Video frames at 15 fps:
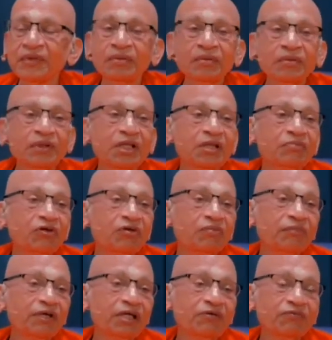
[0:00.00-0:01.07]
It may be
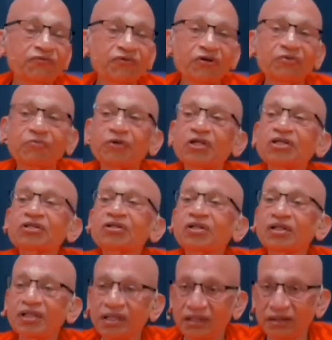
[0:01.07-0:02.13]
meant for personal
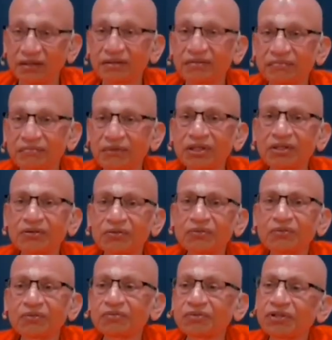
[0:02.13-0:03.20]
gain, that to
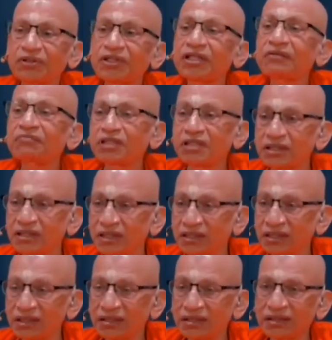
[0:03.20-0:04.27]
create
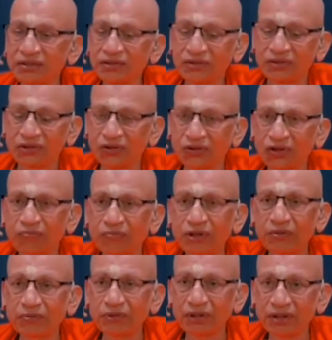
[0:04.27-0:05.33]
business and your
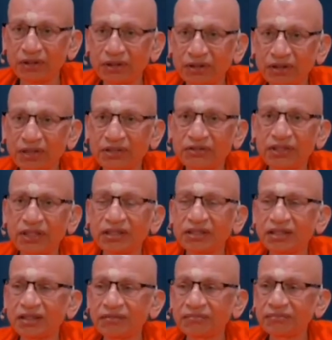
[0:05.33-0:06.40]
people and attract
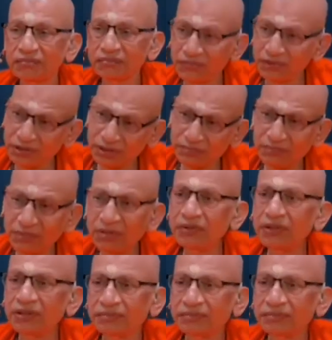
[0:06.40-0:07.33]
them, maybe.